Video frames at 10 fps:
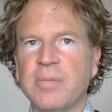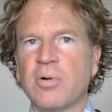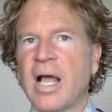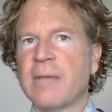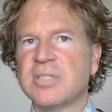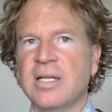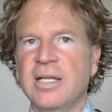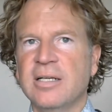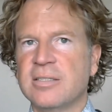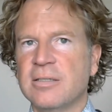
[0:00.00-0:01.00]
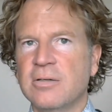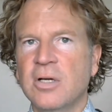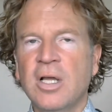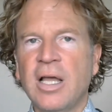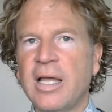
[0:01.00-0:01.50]
Perhaps they needed to
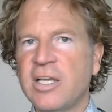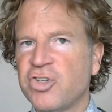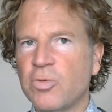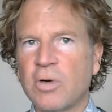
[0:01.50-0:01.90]
issue